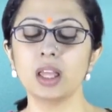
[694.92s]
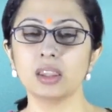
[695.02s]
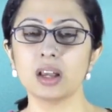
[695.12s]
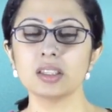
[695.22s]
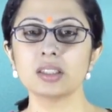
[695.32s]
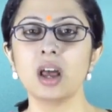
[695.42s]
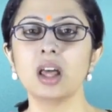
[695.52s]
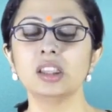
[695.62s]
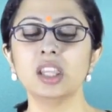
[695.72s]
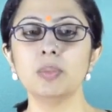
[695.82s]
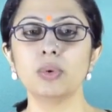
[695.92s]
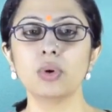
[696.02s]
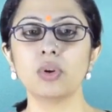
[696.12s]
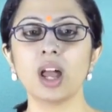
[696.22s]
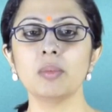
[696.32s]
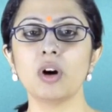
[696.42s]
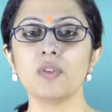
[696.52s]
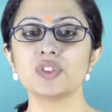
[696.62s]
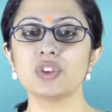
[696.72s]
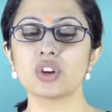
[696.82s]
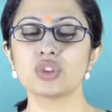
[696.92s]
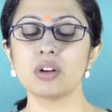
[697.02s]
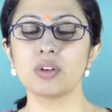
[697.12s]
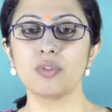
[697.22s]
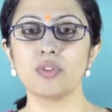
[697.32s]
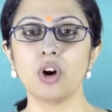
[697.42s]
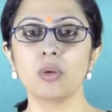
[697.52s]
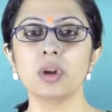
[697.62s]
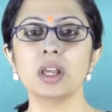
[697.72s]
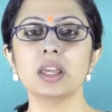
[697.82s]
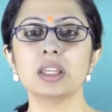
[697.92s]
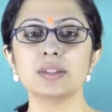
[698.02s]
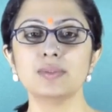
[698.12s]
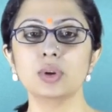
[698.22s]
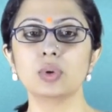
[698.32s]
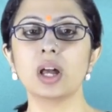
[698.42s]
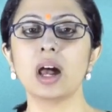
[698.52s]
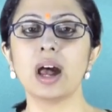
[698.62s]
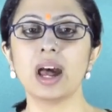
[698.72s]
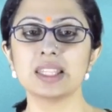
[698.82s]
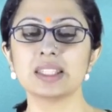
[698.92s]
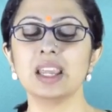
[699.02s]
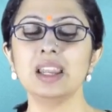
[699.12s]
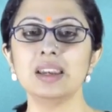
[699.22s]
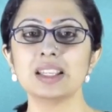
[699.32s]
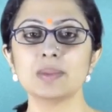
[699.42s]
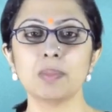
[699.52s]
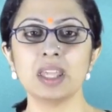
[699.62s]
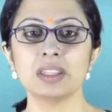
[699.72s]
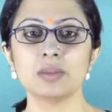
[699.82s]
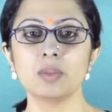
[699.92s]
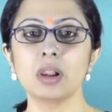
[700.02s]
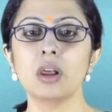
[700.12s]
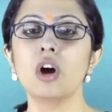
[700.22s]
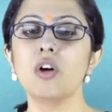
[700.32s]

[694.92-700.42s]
Thus, the program of structural reform is viewed as indispensable